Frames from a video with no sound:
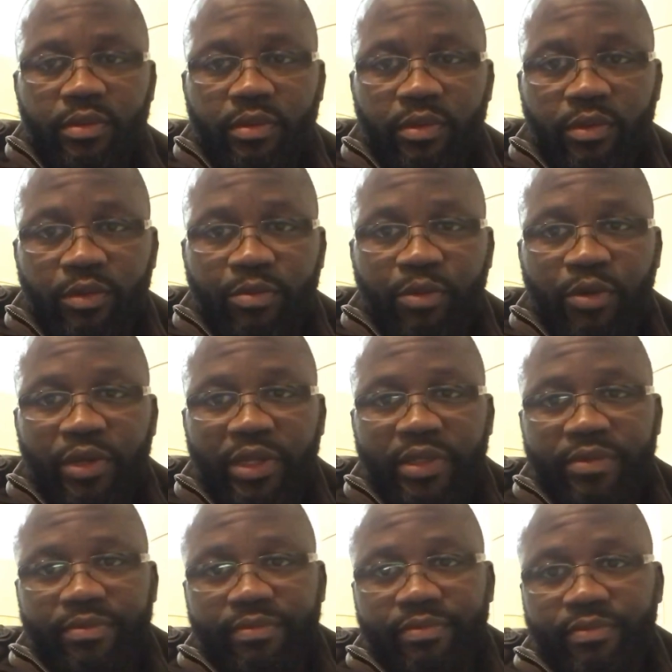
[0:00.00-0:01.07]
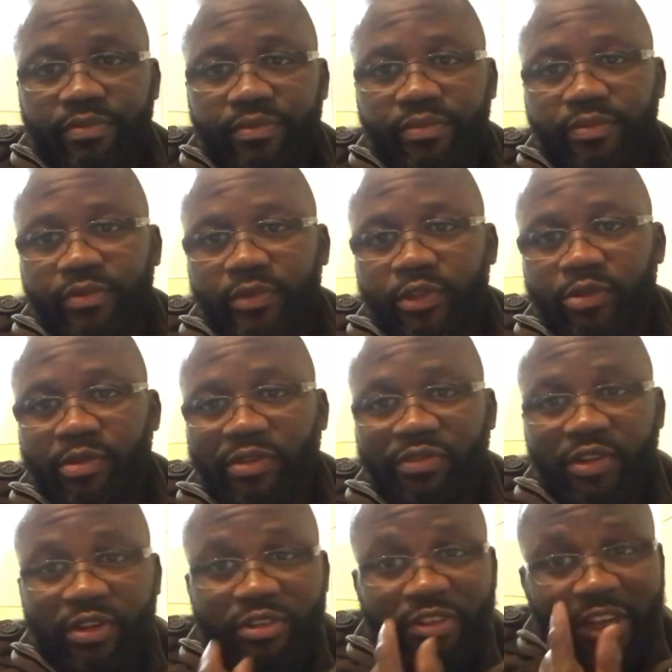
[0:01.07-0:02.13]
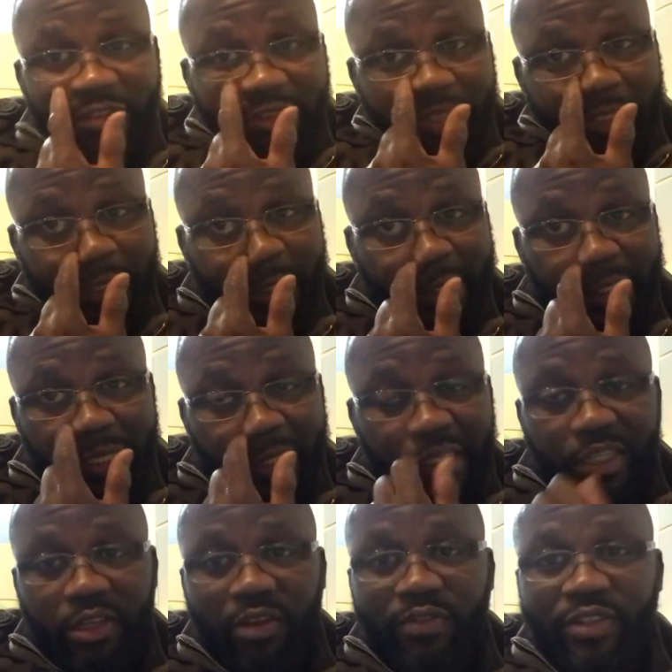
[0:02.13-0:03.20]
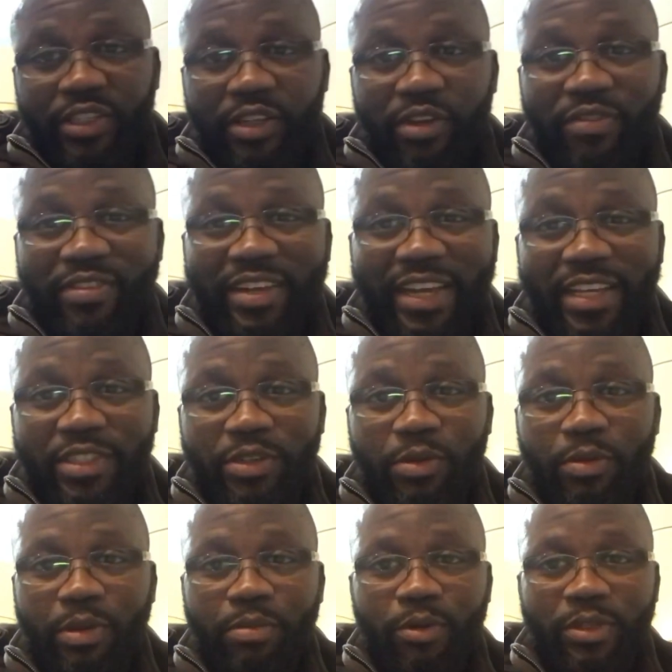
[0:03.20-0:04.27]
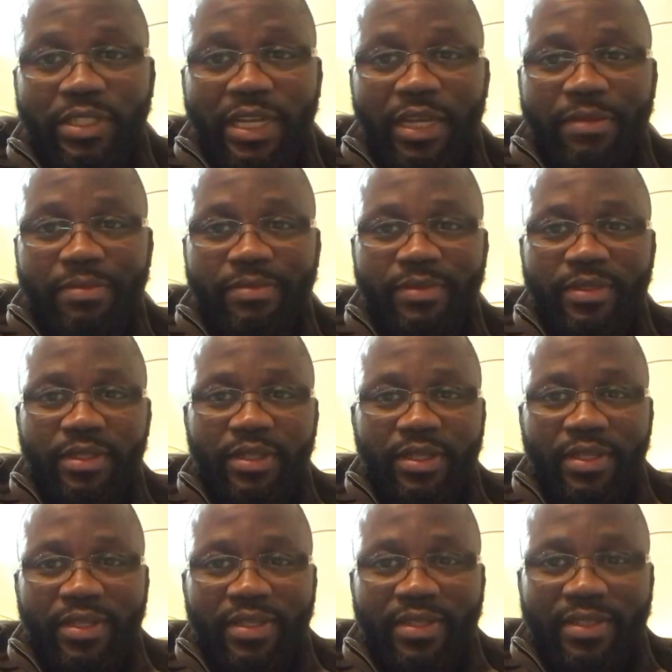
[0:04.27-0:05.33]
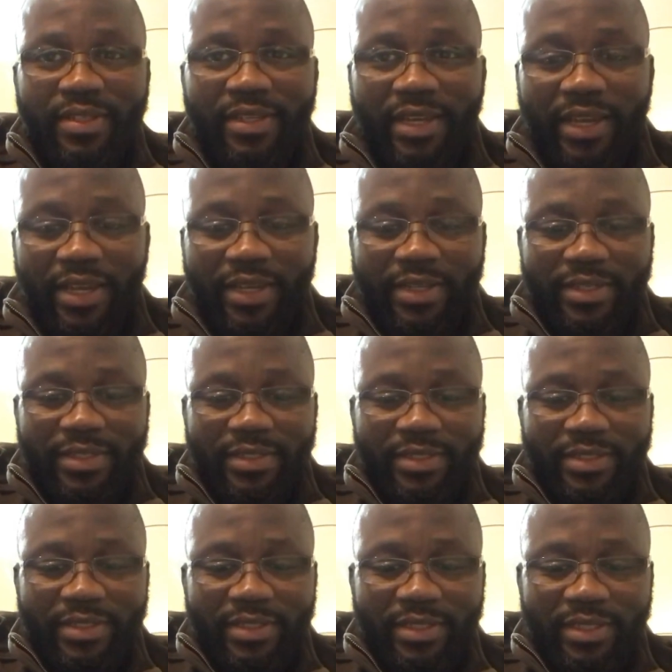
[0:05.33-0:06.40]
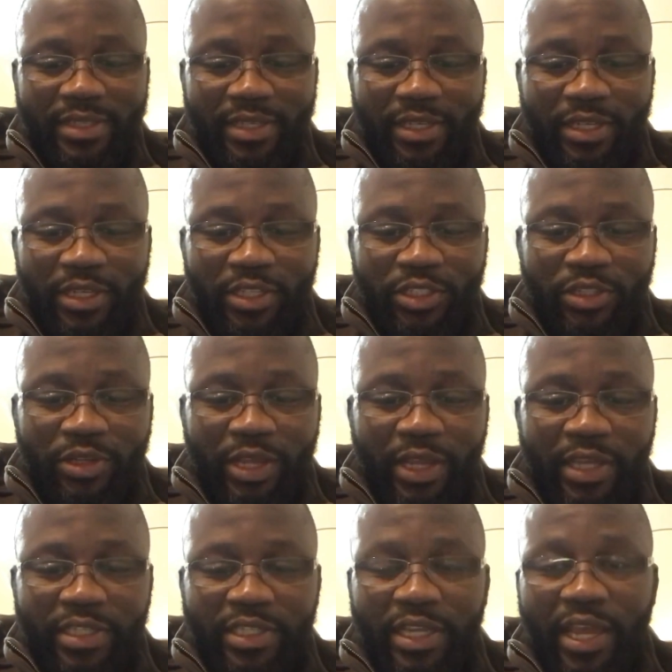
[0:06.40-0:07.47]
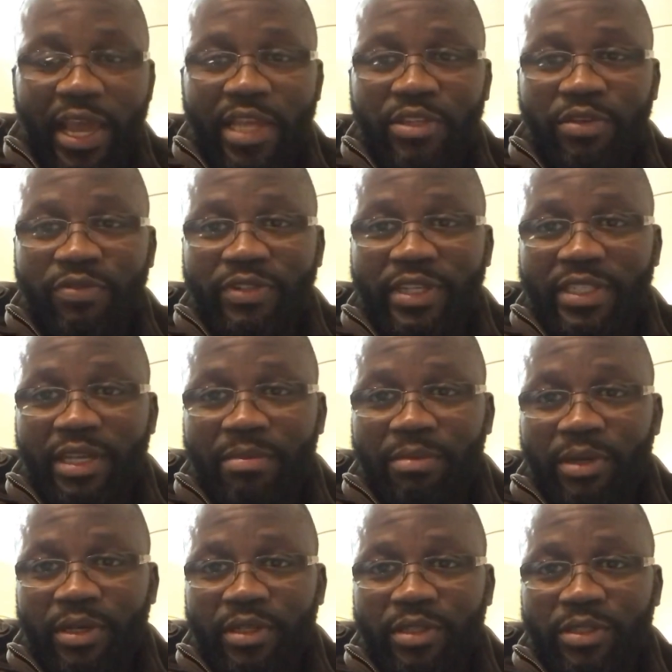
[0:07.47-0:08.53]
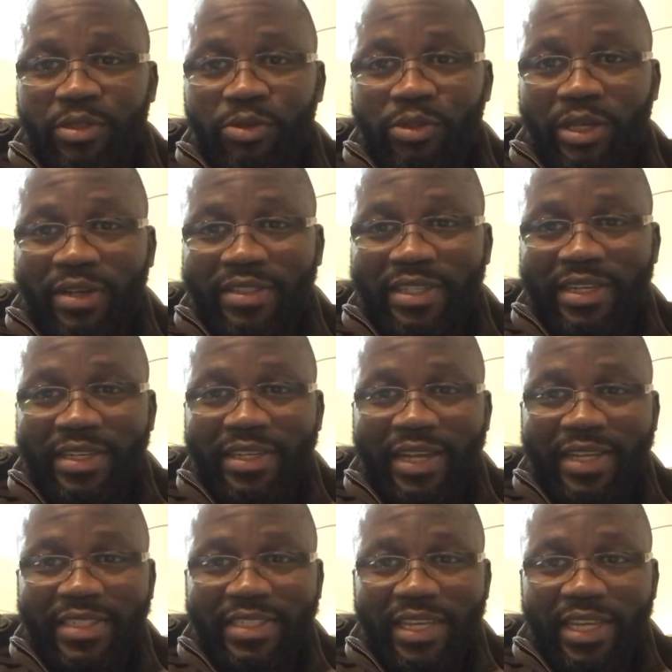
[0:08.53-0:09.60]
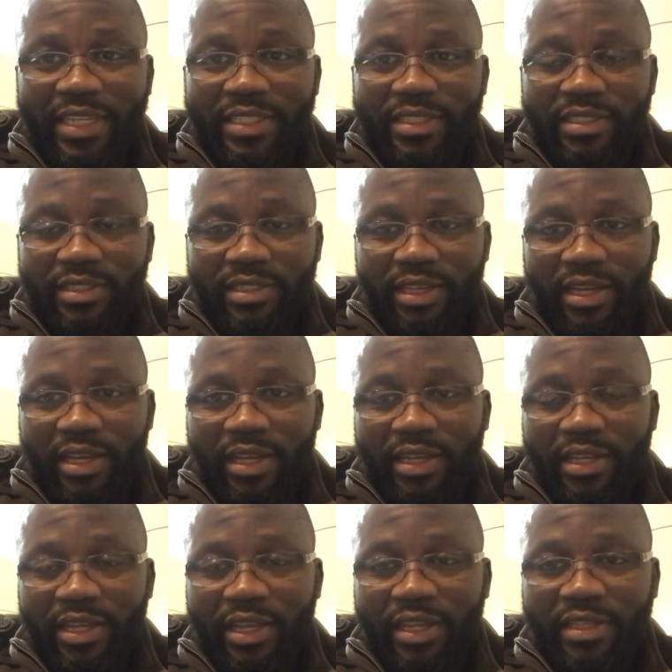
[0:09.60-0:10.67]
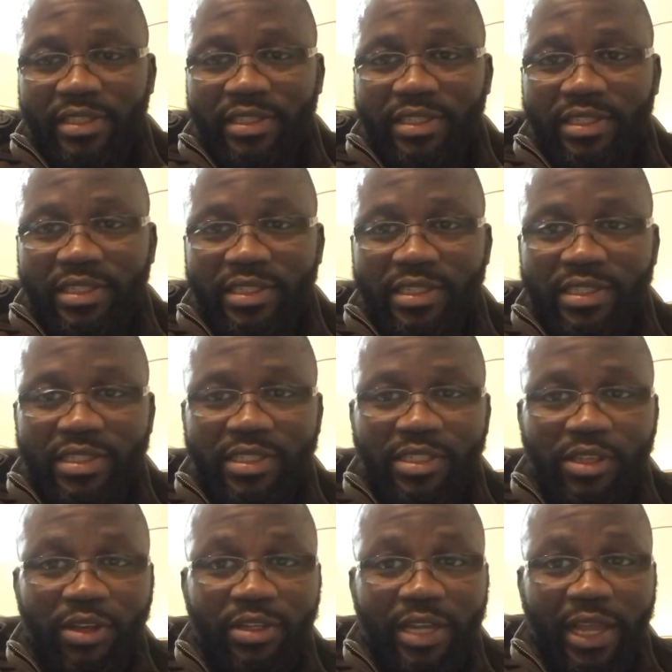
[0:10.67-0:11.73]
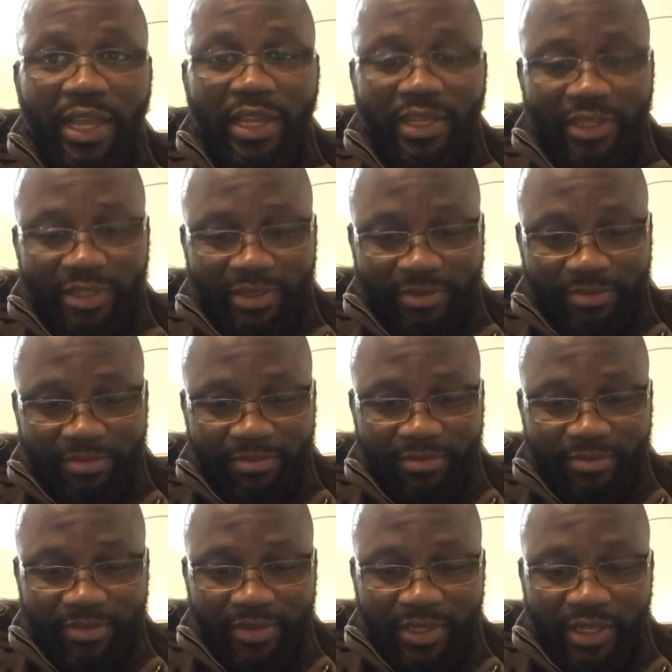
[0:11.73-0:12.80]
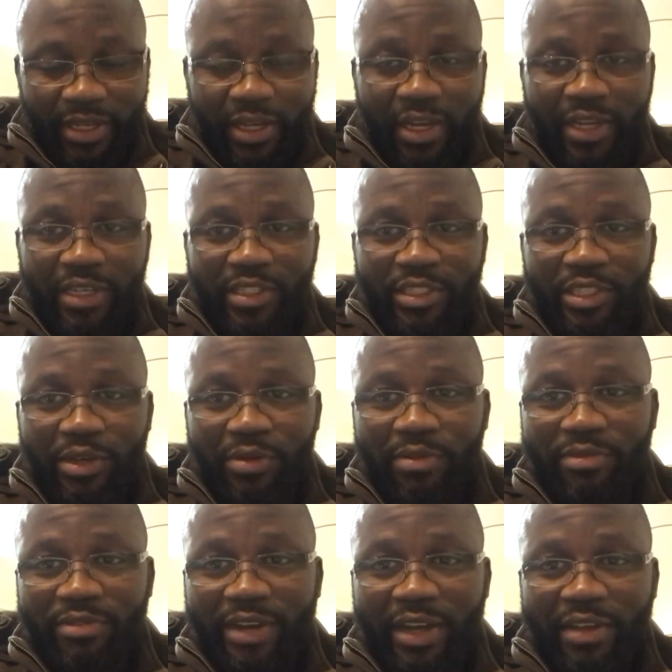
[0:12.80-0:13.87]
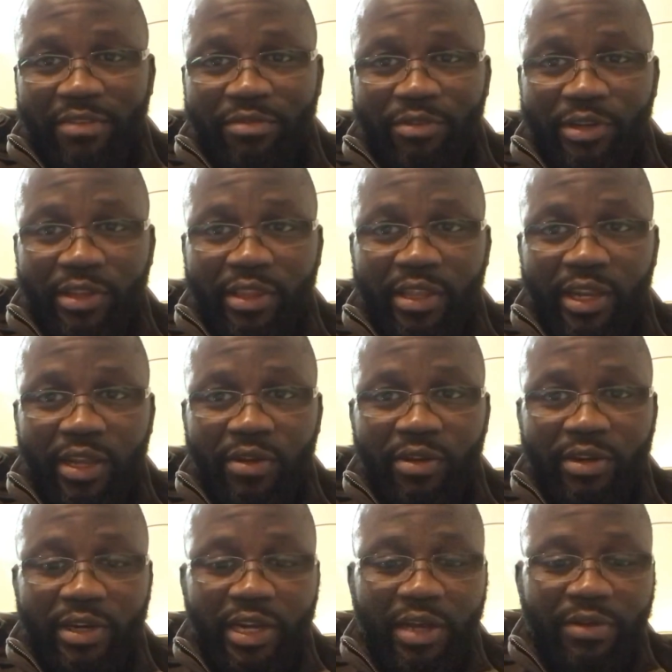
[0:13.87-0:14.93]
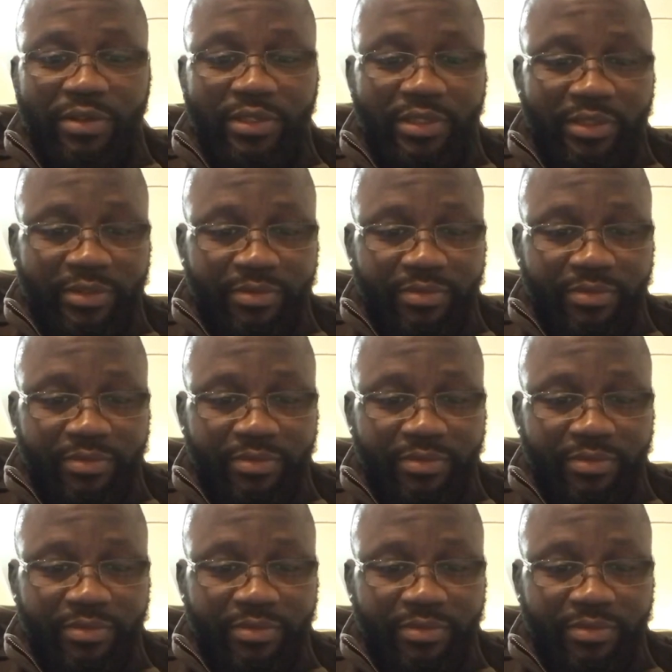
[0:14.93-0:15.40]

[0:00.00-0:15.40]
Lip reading: Good morning to my fellow drivers in the lovely city of Glasgow. One more time. Yeah. Today is the 8th of December 2019 and it's Sunday and it's 05:43 hours.